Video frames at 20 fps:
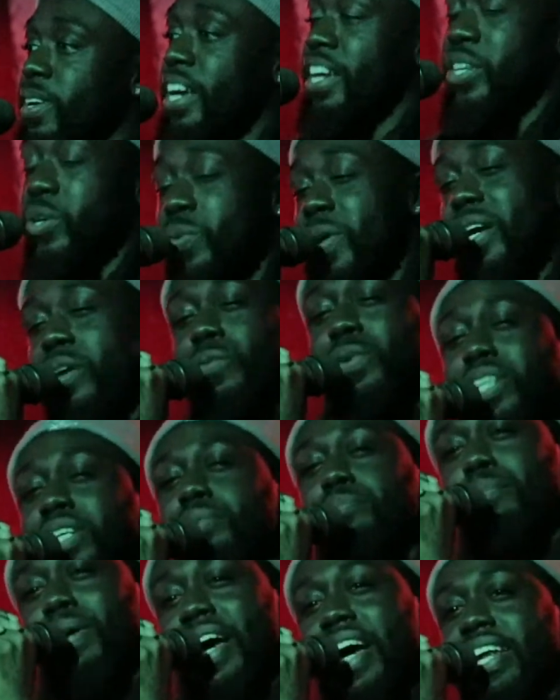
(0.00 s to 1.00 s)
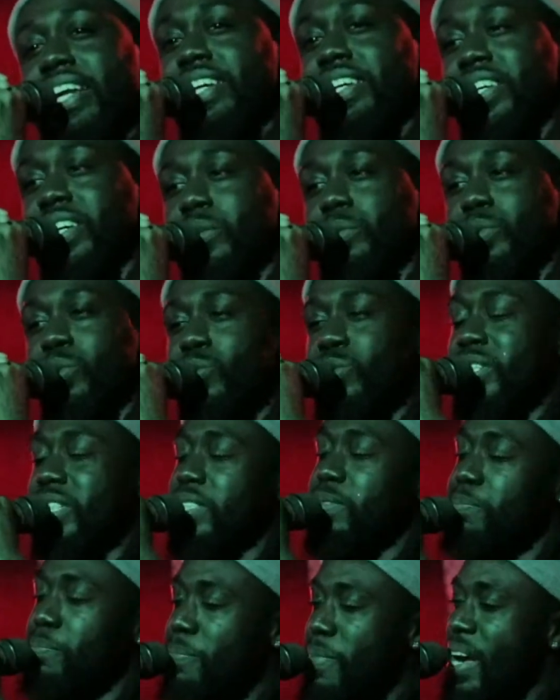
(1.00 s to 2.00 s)
And you ain't really mad at them, you
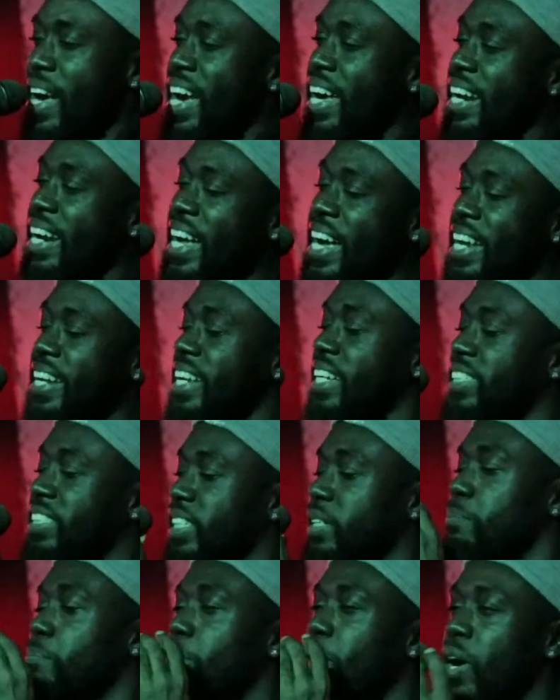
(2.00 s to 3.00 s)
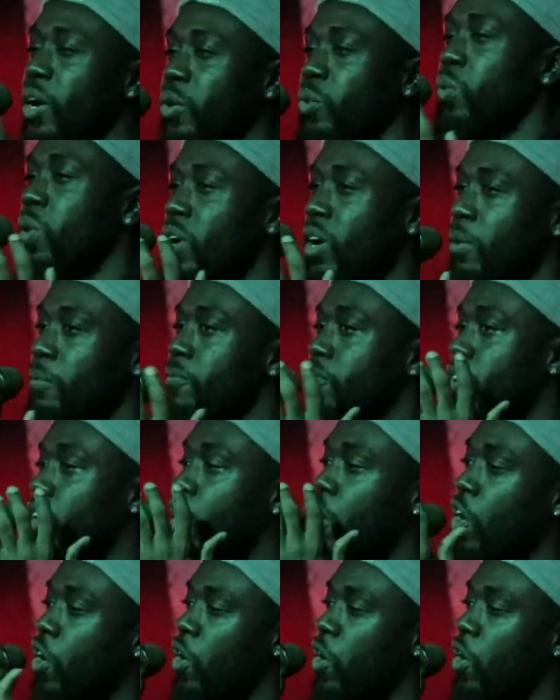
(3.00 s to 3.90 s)
just mad and had that shit bottled up for